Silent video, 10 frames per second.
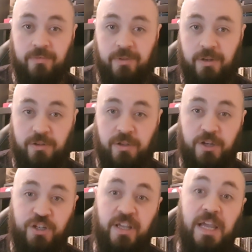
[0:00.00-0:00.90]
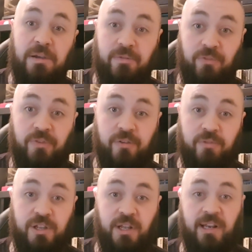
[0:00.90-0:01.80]
You know, you can actually hear everything
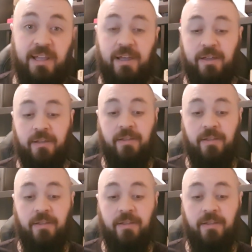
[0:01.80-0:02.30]
really clear.